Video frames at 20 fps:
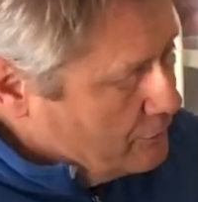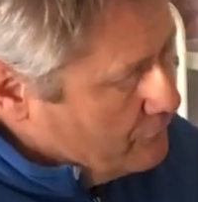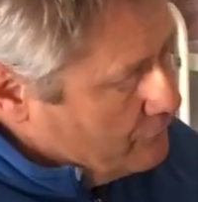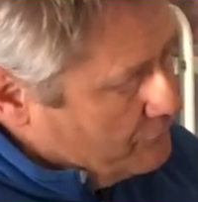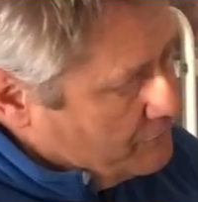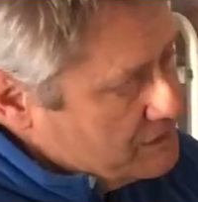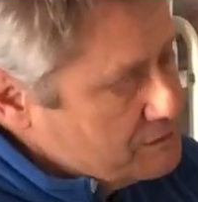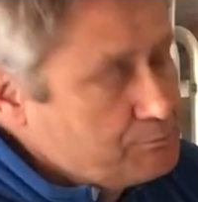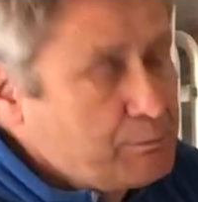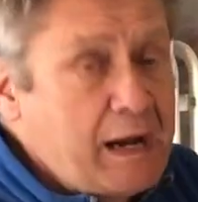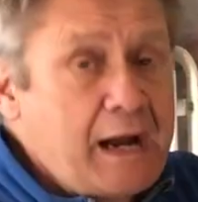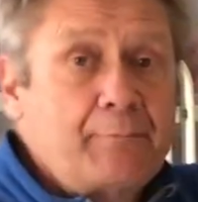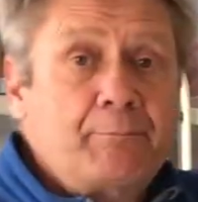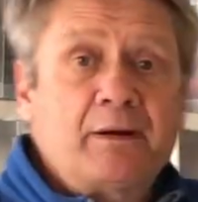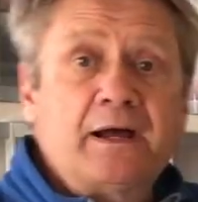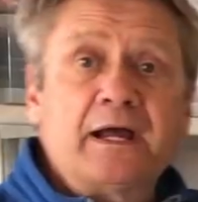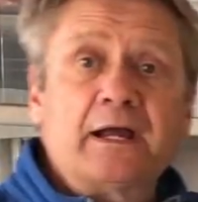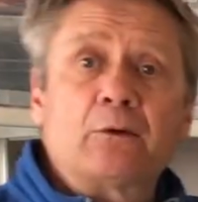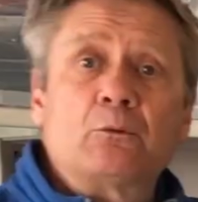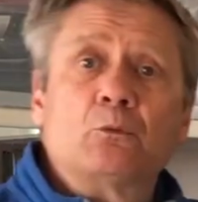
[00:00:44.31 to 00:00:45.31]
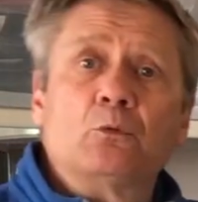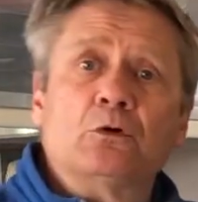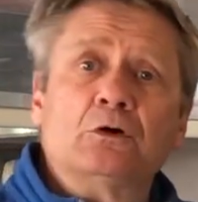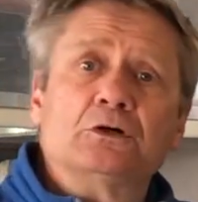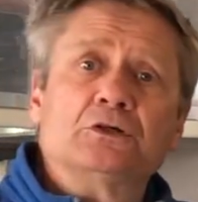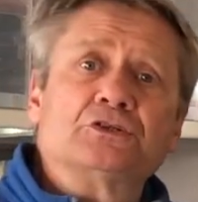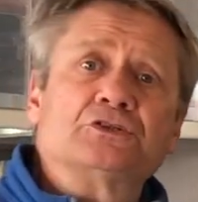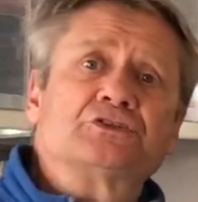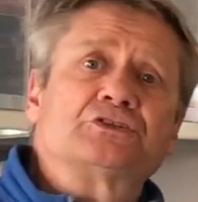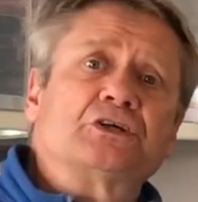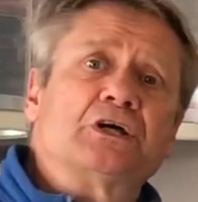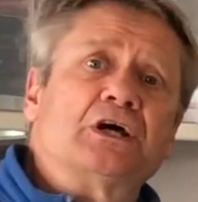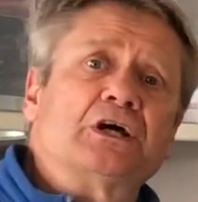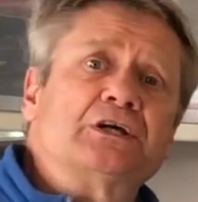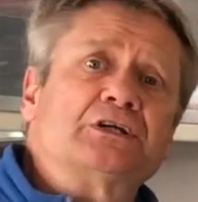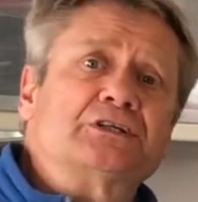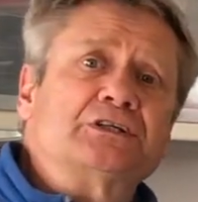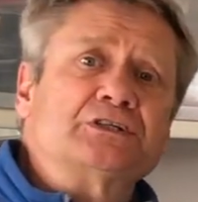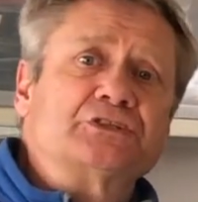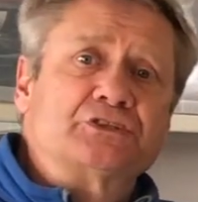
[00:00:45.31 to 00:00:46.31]
This backpack was
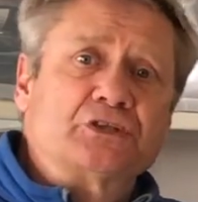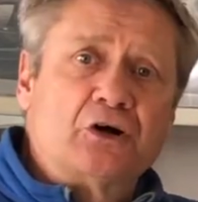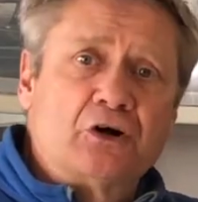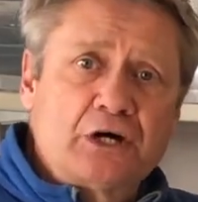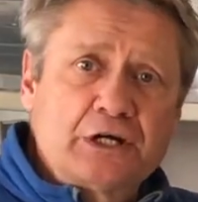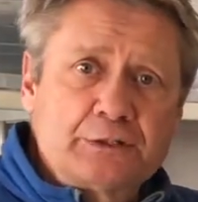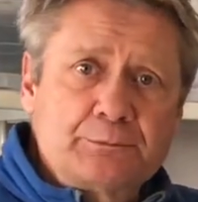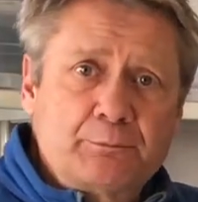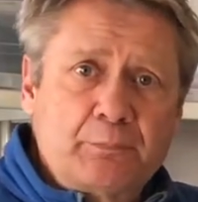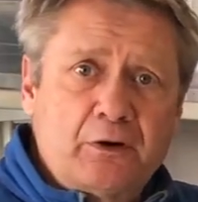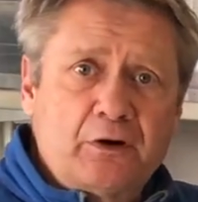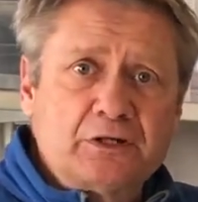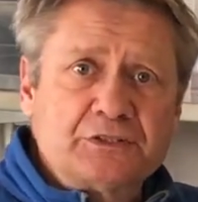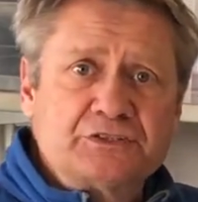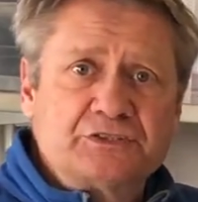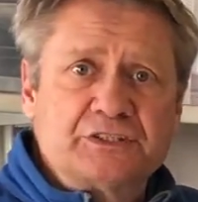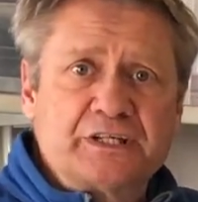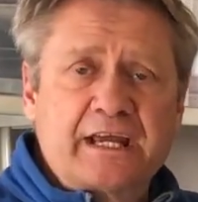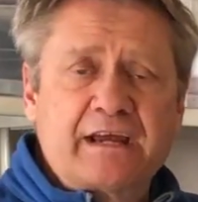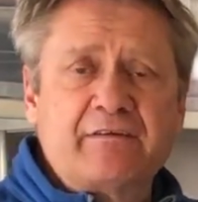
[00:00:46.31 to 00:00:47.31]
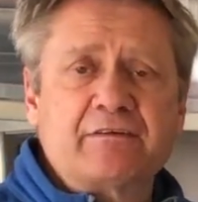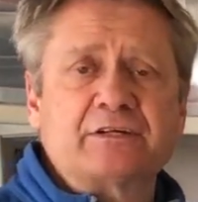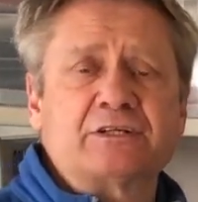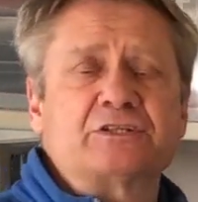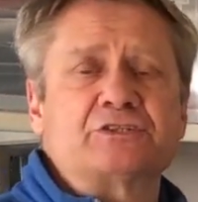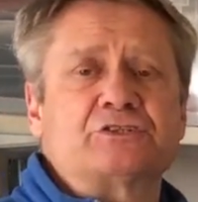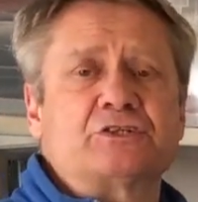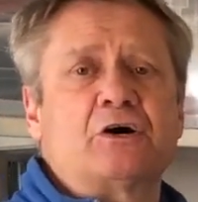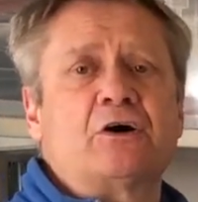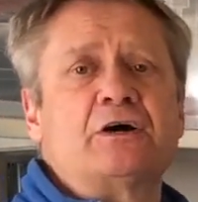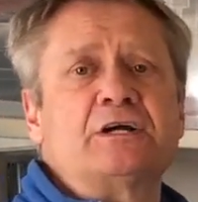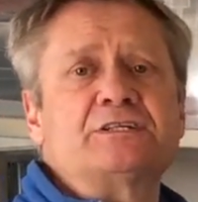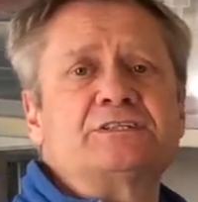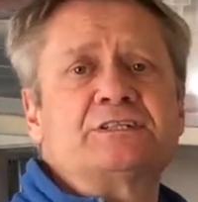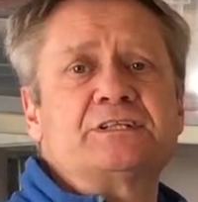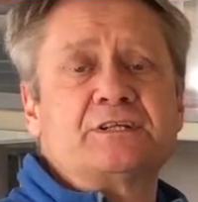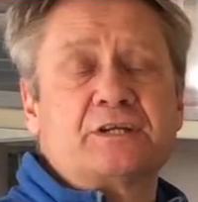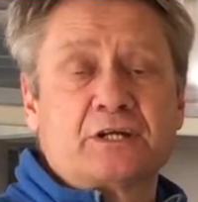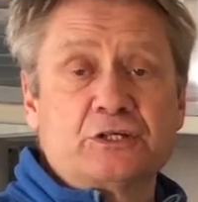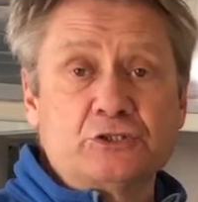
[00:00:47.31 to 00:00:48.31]
designed by Sierra Designs
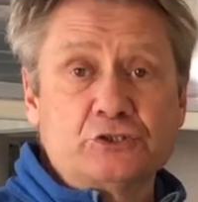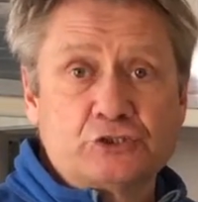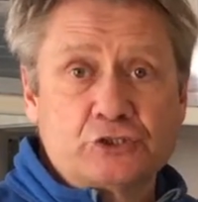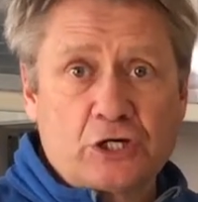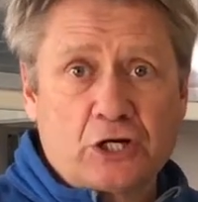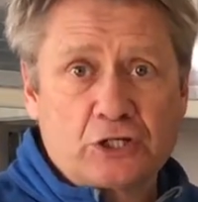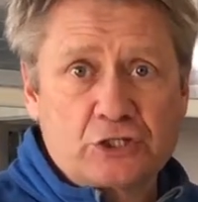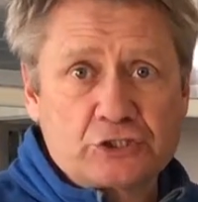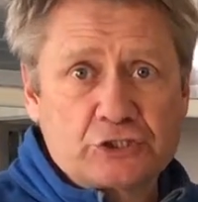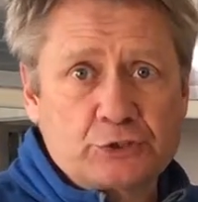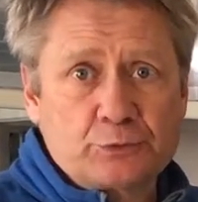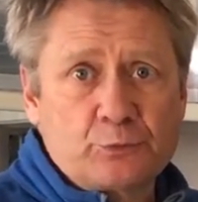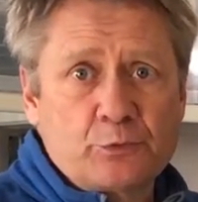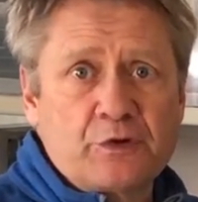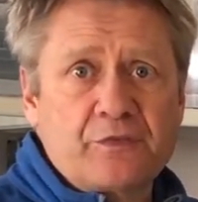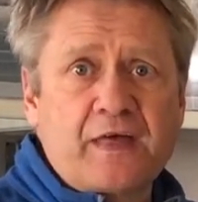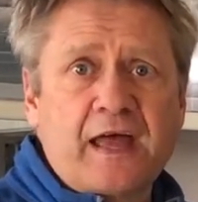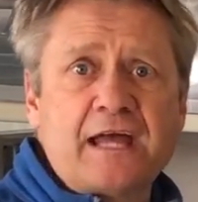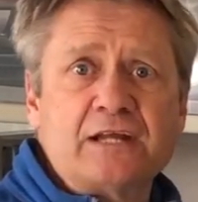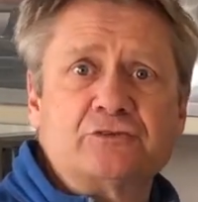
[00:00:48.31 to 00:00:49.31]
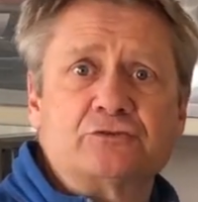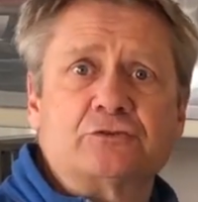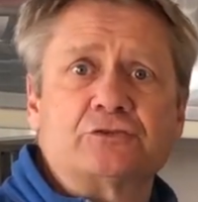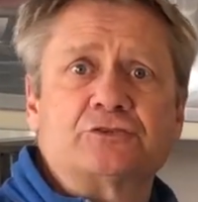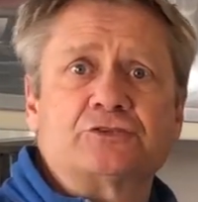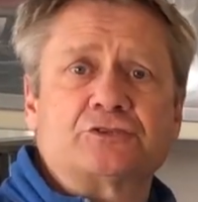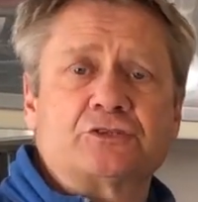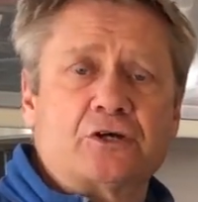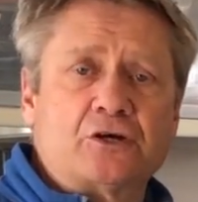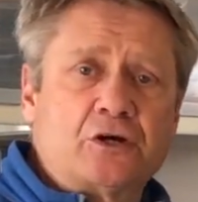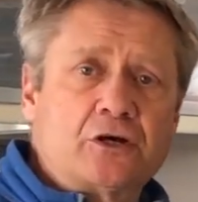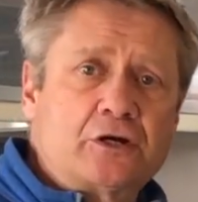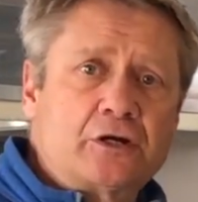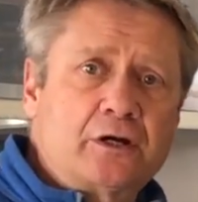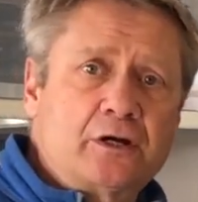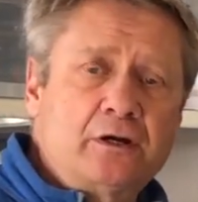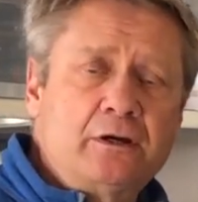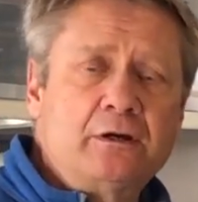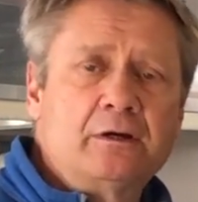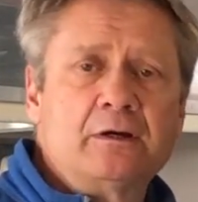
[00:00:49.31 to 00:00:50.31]
in conjunction with Andrew
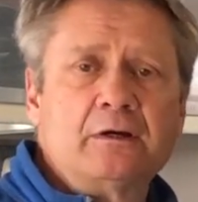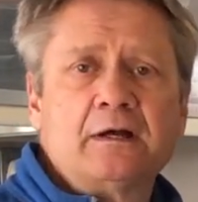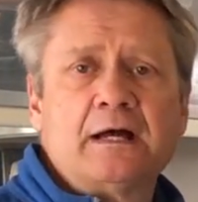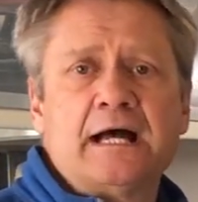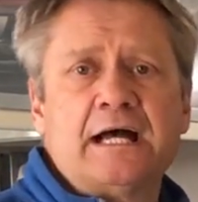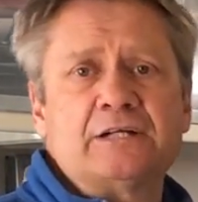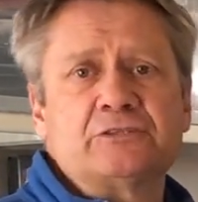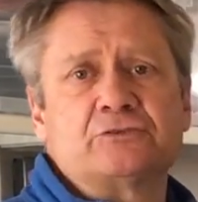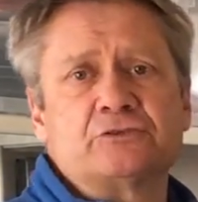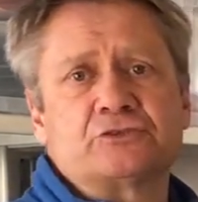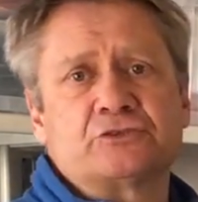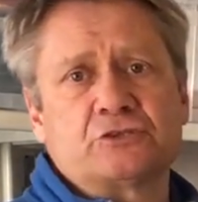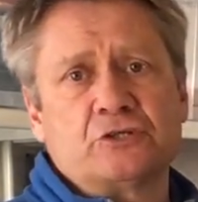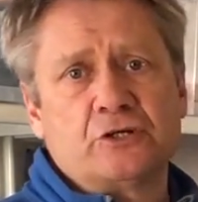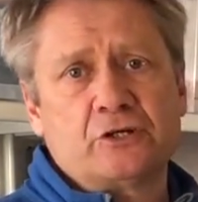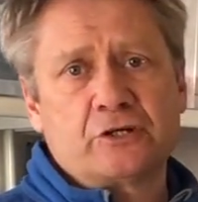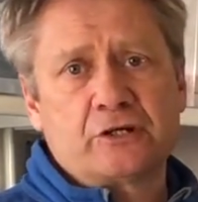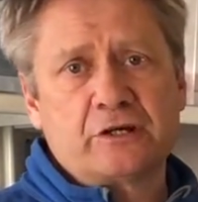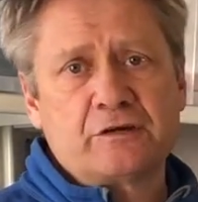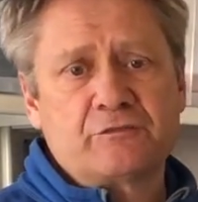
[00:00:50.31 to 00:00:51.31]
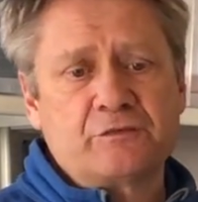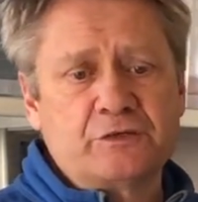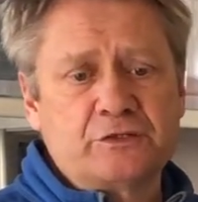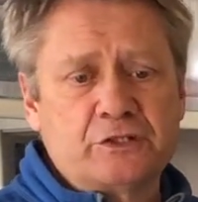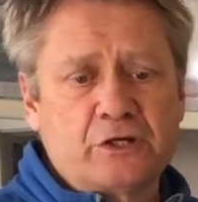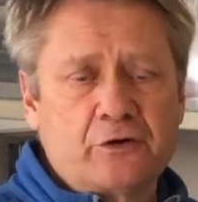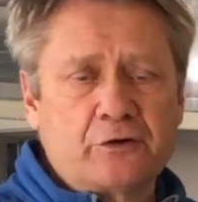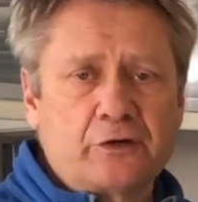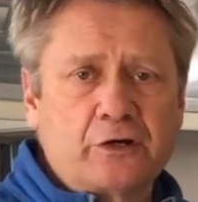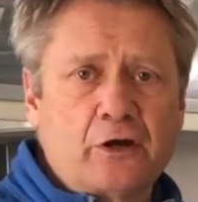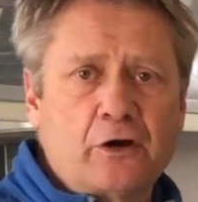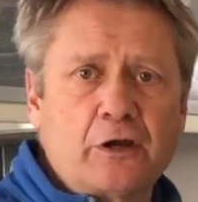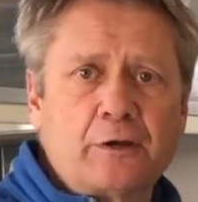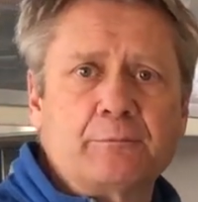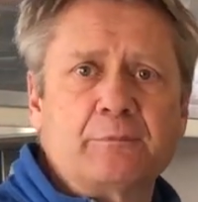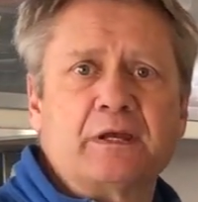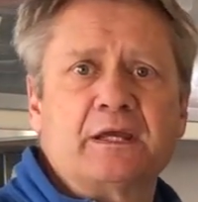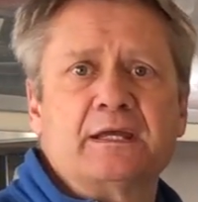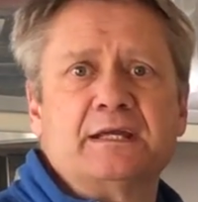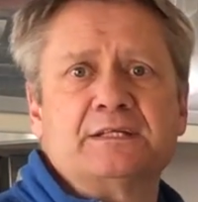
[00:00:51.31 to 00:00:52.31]
Circa. Andrew Circa, if you don't know
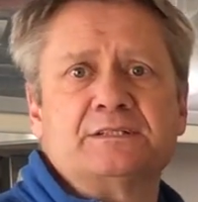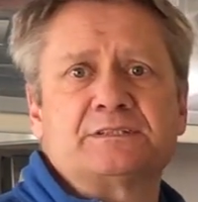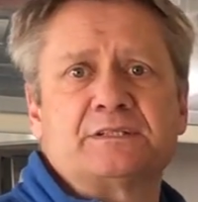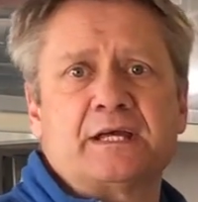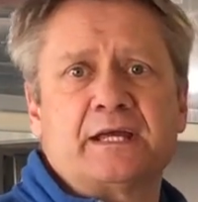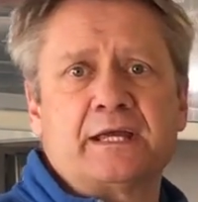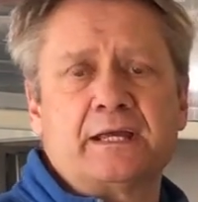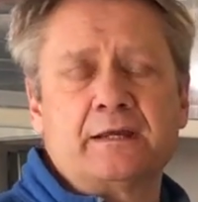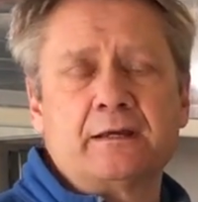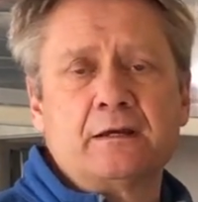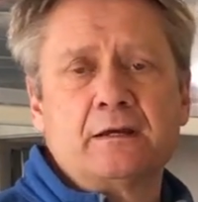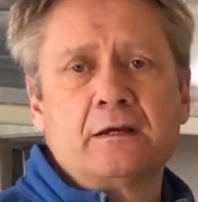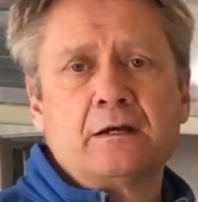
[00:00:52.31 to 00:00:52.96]
him, is a